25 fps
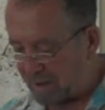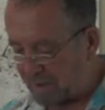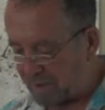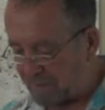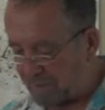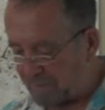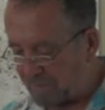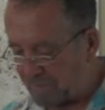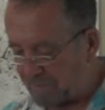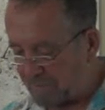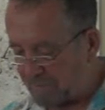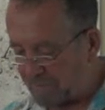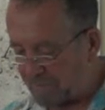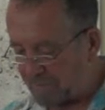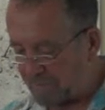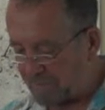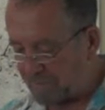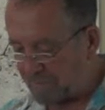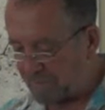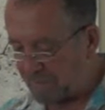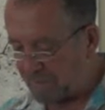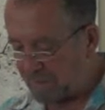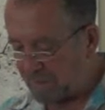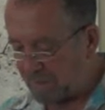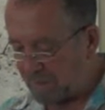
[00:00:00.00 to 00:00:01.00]
40
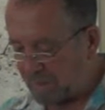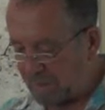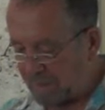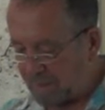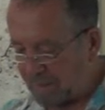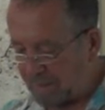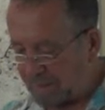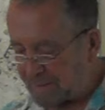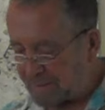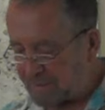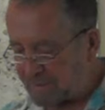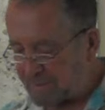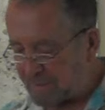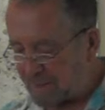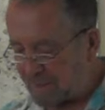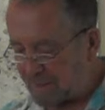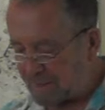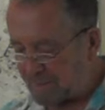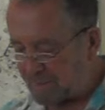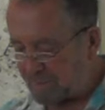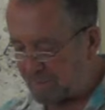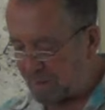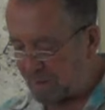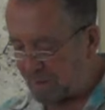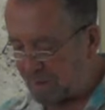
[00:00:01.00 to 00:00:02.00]
years ago, my
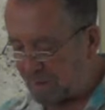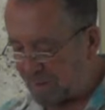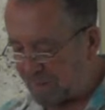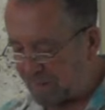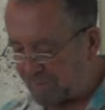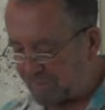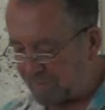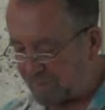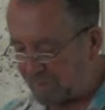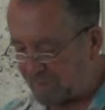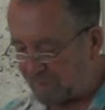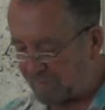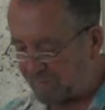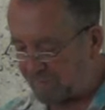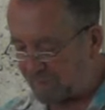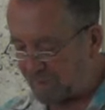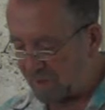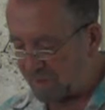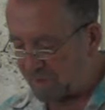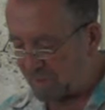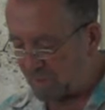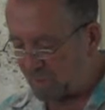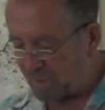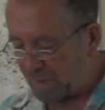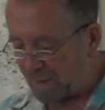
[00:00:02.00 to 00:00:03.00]
well was poisoned,
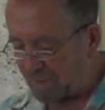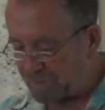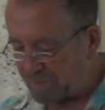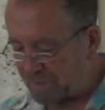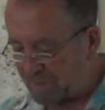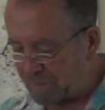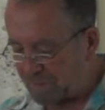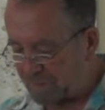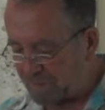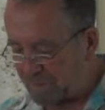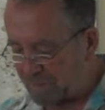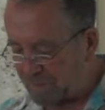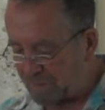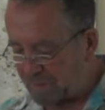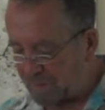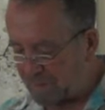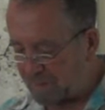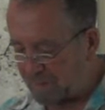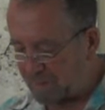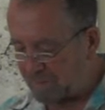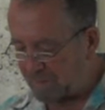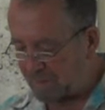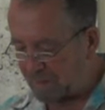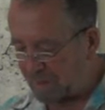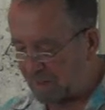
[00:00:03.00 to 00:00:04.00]
and my wisdom
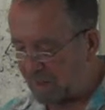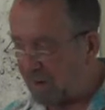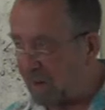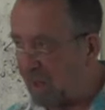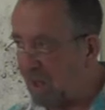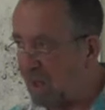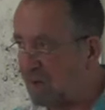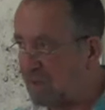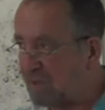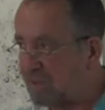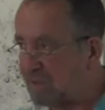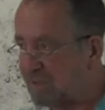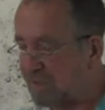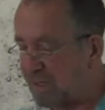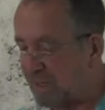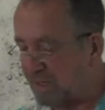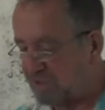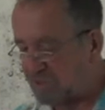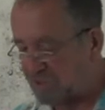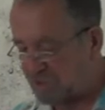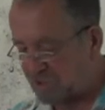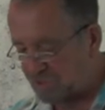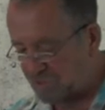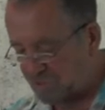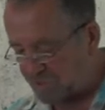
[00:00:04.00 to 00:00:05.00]
once more
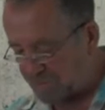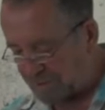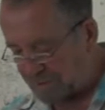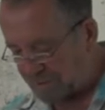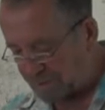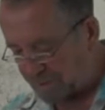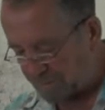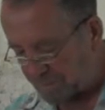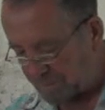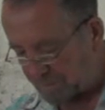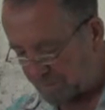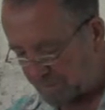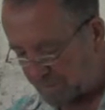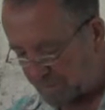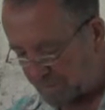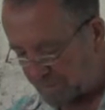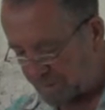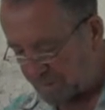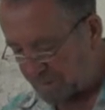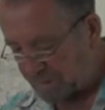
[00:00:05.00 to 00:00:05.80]
was postponed.